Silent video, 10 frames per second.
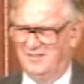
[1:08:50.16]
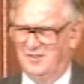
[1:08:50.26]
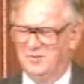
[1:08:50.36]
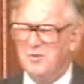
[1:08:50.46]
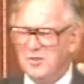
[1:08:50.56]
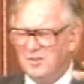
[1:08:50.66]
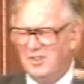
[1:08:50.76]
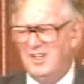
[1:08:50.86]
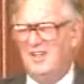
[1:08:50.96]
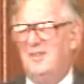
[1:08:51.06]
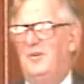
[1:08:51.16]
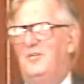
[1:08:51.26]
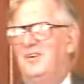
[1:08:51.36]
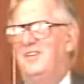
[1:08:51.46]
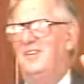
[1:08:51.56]
smooth,
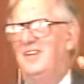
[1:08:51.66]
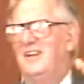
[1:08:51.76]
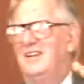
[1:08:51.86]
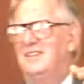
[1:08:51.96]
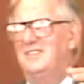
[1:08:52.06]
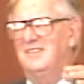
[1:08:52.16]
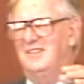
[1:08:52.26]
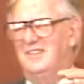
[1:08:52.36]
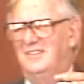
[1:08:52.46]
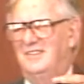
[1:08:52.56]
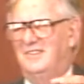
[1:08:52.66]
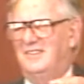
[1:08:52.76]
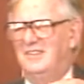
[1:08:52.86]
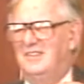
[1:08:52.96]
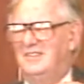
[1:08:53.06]
but where the thing is
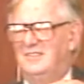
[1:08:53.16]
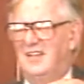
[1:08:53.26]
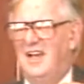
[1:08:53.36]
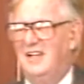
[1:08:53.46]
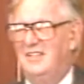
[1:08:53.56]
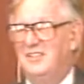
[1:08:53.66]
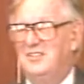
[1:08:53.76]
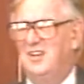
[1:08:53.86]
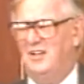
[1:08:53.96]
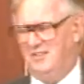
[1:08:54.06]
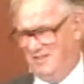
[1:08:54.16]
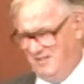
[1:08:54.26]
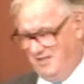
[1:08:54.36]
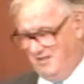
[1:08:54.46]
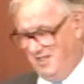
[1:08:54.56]
highly disjunct. You
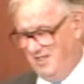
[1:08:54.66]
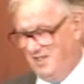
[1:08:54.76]
know,